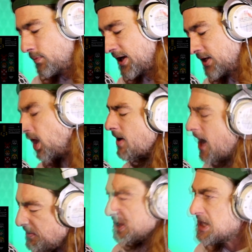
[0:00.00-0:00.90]
you a pedal. I'm
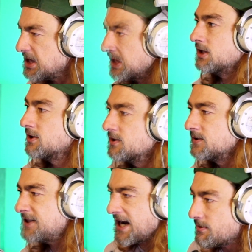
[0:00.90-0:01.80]
happy kicking it.
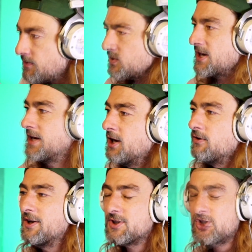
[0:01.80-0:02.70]
Get out of my way.
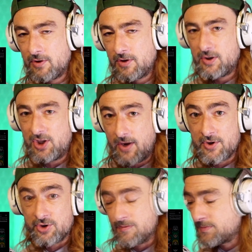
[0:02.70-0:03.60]
Right, so you do
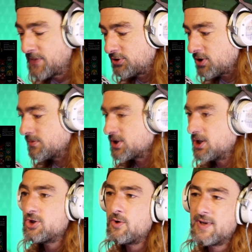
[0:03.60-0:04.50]
that with the drums, big
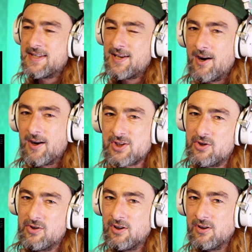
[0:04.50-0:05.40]
drums. You don't do it with
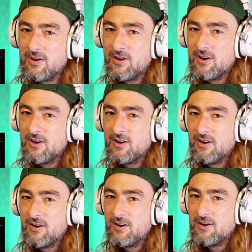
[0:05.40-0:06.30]
guitars, do you?
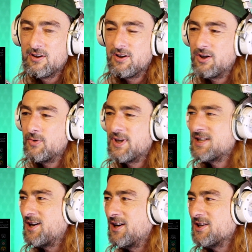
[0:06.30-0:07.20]
You don't do it with
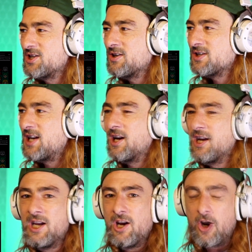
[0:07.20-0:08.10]
guitars. You don't say
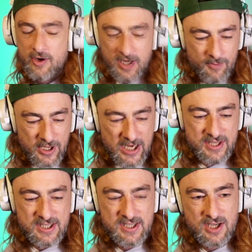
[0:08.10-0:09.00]
like, oh, I like
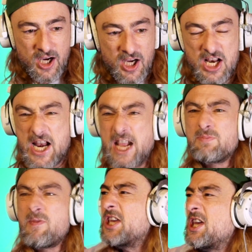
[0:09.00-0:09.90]
playing this guitar.
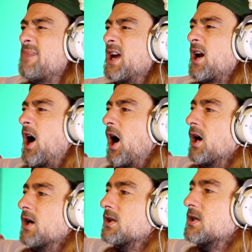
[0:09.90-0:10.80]
Let's make it
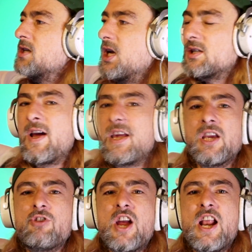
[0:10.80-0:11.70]
bigger. Let's
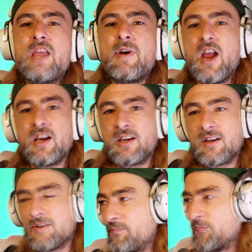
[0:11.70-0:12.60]
make it really
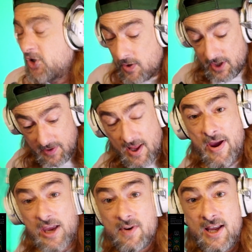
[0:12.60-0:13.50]
big. You do it, they
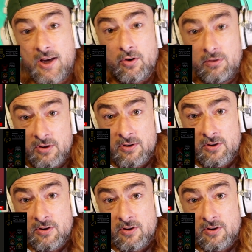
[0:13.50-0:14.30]
make them little.